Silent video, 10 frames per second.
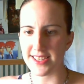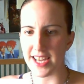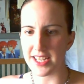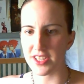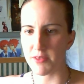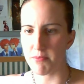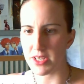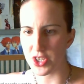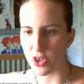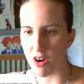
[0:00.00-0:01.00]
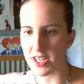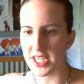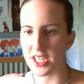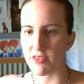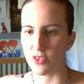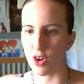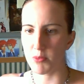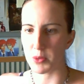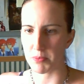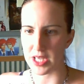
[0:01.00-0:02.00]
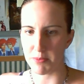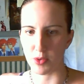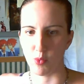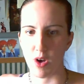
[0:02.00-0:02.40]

that the majority of normal people